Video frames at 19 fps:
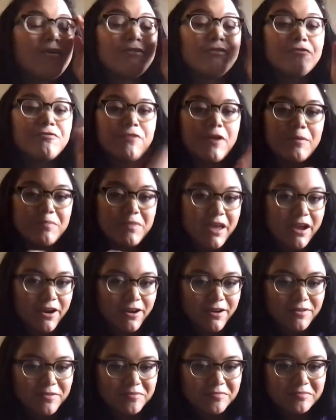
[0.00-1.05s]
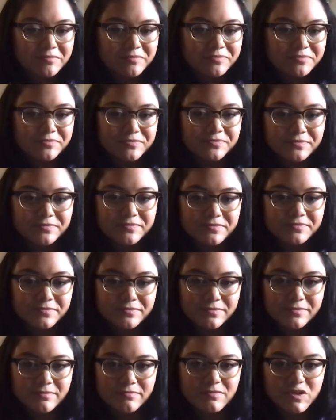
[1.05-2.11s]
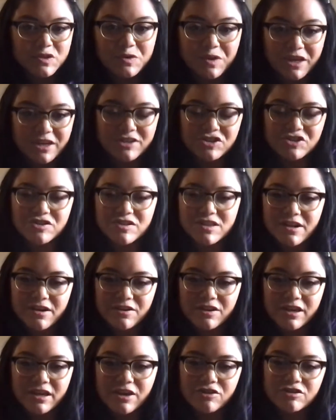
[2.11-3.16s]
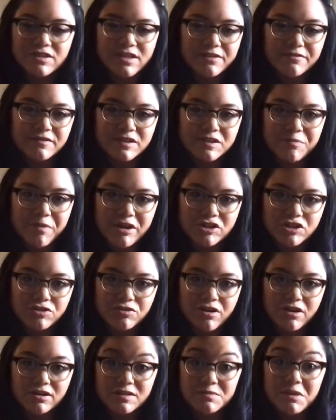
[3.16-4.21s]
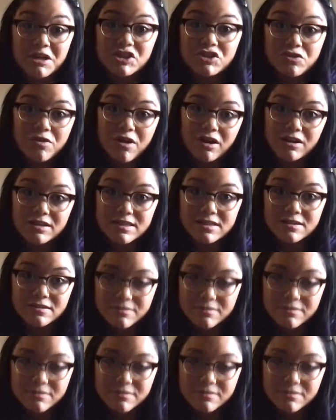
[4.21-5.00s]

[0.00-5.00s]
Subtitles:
From there, so get yourself into magic rocks. Magic rocks.